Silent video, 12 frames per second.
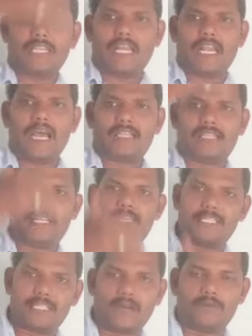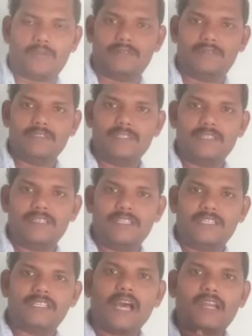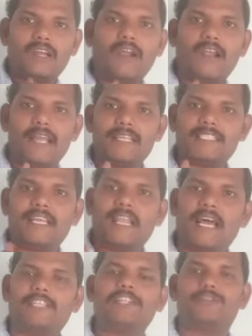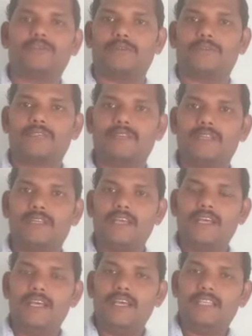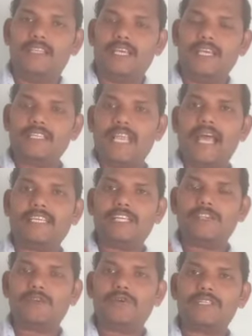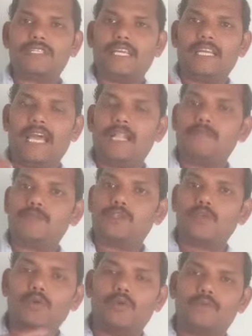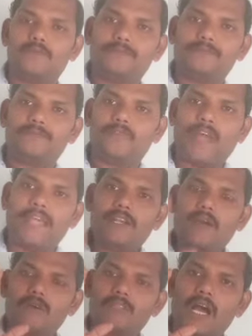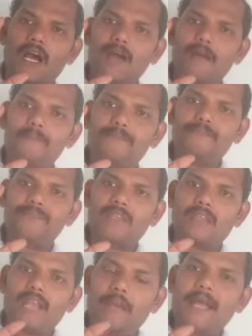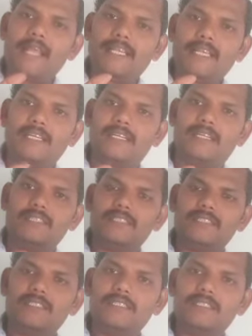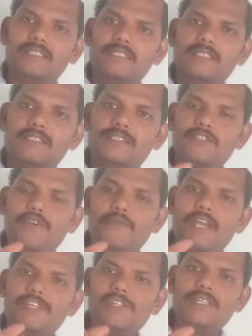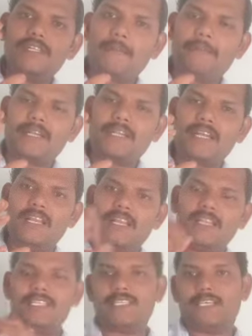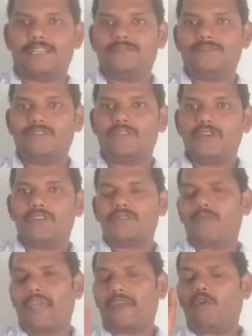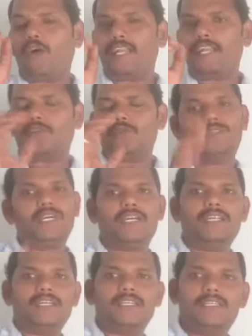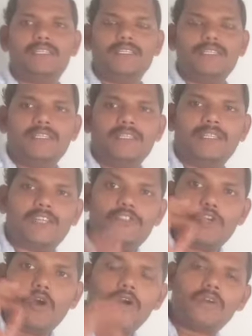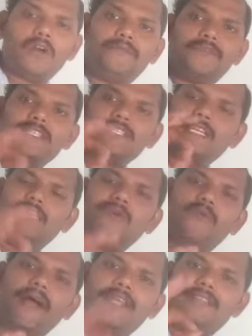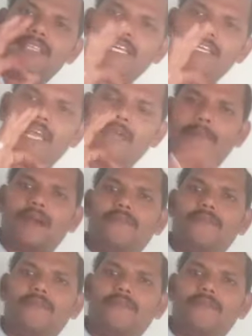the north and south. These are called as the latitudes. These latitudes can help to find out the climatic situation in the particular region. So according to that, the geographers can divide three types